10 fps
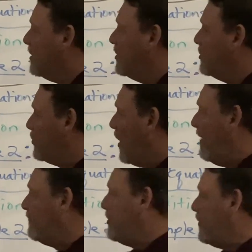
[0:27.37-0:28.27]
So I have
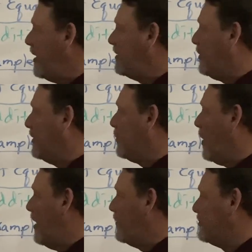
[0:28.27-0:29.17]
2x plus
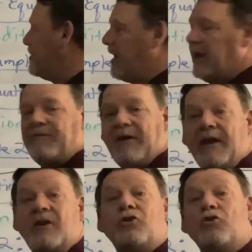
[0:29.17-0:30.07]
y equals negative
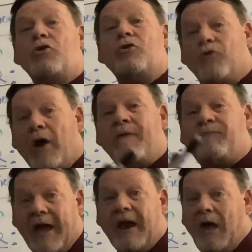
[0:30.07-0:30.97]
8. You could graph
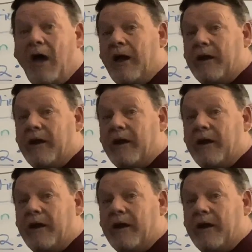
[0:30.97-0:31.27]
that line.